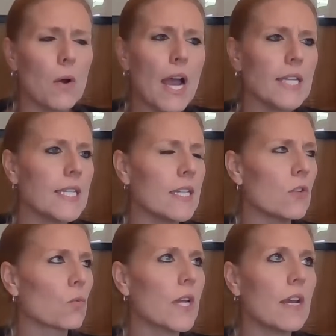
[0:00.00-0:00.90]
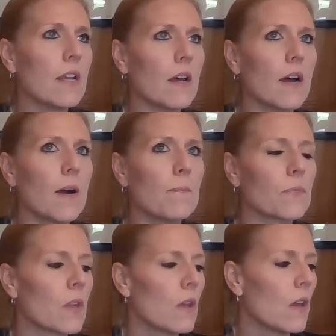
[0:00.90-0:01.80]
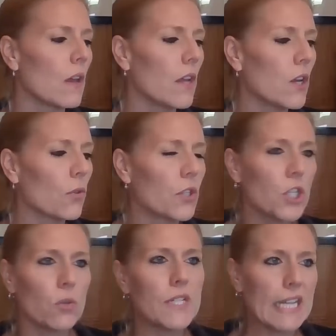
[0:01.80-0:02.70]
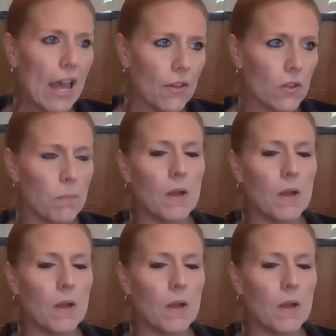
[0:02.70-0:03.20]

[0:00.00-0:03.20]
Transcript: Now, I didn't read the two together,